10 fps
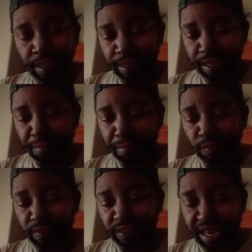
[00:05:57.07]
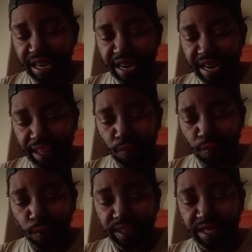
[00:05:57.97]
WGES,
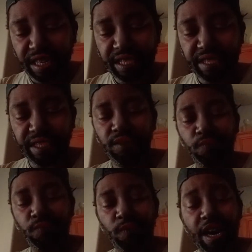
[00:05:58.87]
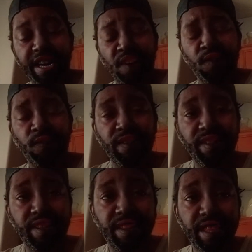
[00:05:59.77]
or Genesis Radio
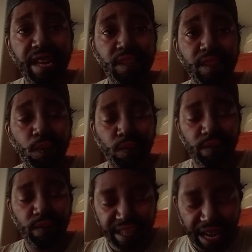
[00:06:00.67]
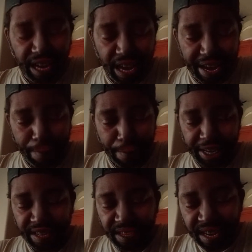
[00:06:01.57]
680
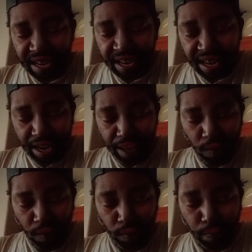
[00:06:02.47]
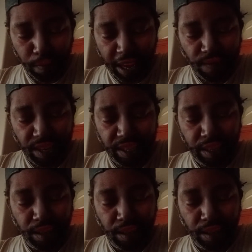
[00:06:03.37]
AM, is owned by Vision